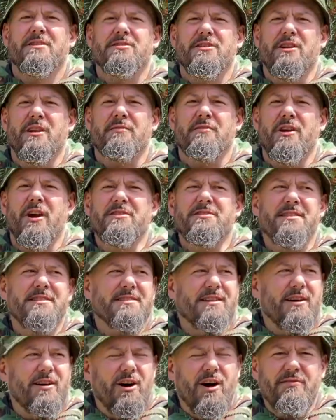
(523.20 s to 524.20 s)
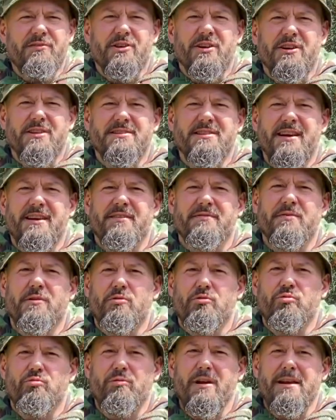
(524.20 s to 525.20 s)
So you've noticed that I've got a set of
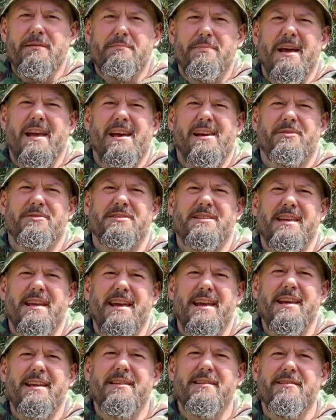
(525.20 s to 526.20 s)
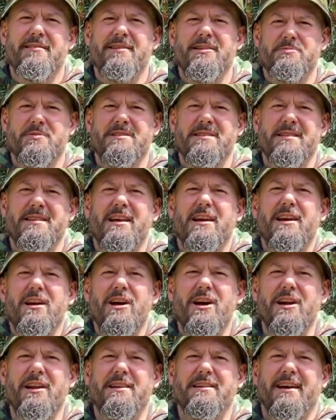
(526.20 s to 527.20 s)
green PLCE. This was in the
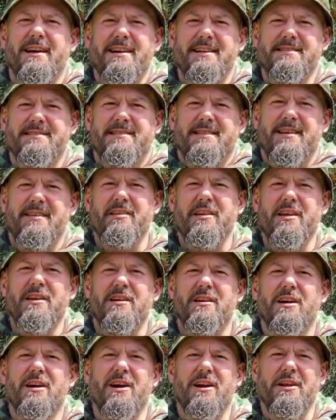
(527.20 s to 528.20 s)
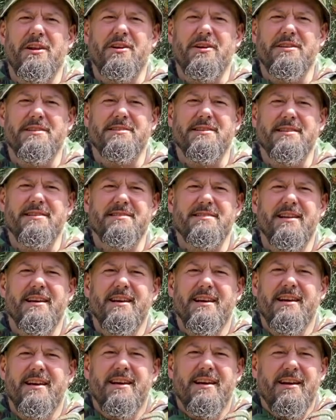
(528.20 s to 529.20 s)
early days, in the early 90s.
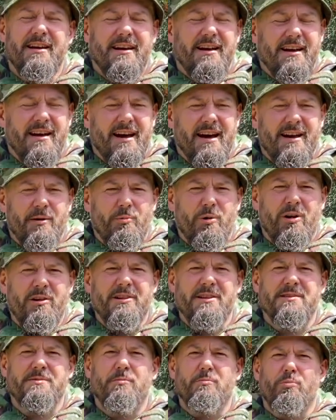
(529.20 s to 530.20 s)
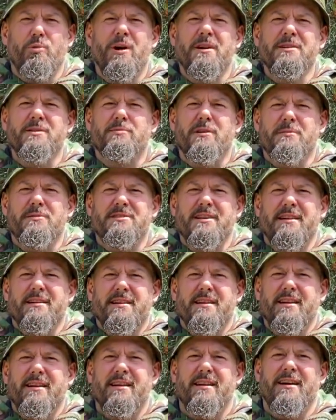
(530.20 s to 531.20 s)
And I'm wearing this, one, to represent
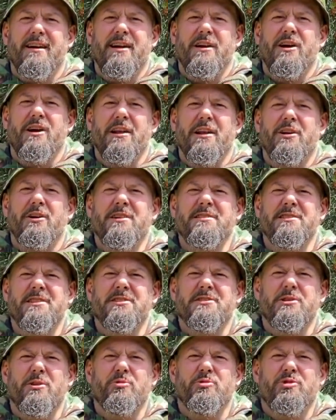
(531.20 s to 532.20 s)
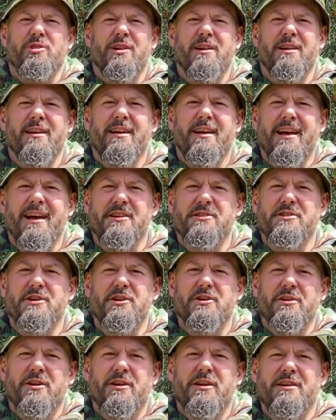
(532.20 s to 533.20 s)
an early 90s soldier, and
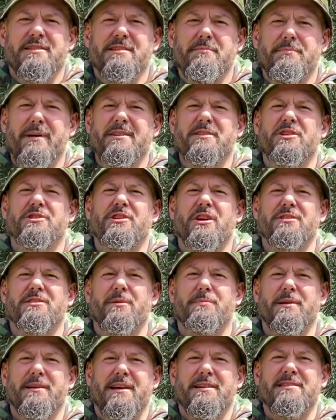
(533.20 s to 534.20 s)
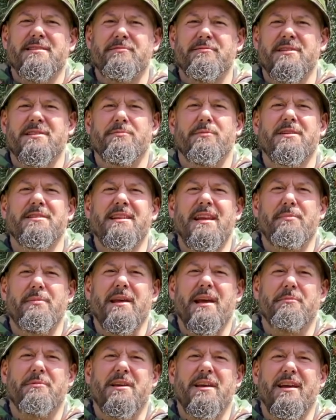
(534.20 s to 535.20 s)
two, because it better shows up against the rest of my
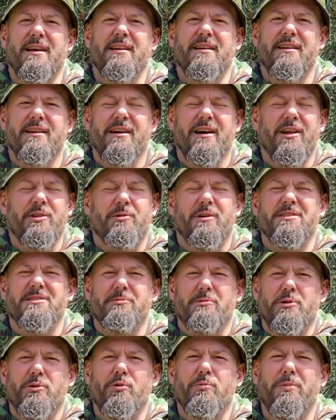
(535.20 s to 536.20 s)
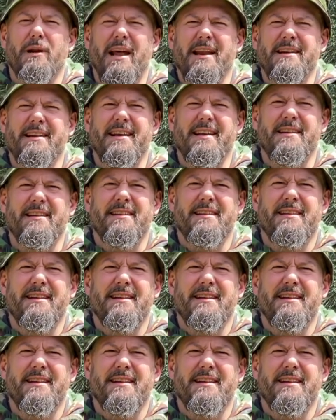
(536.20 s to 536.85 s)
DPM kit, otherwise it would all blend in.